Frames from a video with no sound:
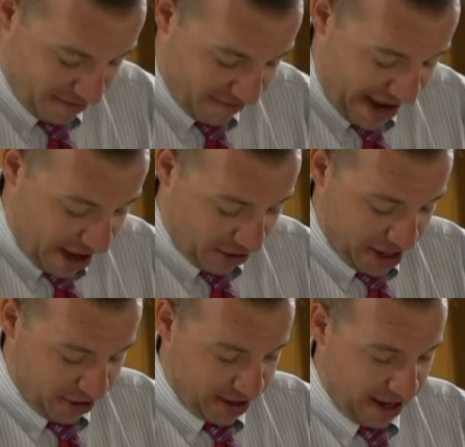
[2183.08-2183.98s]
Val
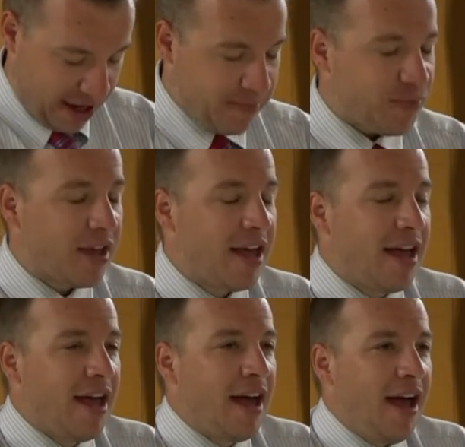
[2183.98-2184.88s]
the other day,
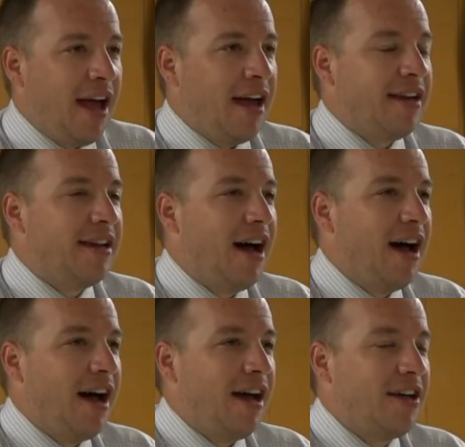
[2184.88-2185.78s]
and
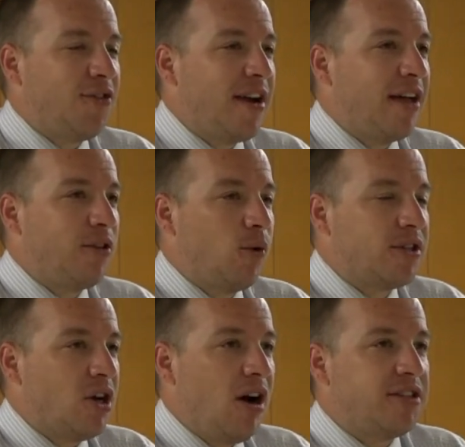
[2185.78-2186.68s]
uh, it's funny how the
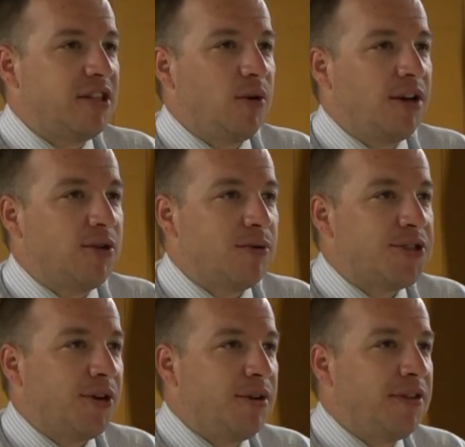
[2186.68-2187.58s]
Lord talks to you while you're doing
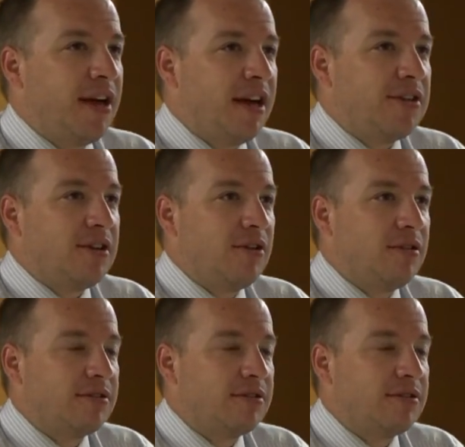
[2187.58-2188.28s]
certain mm. things, you know.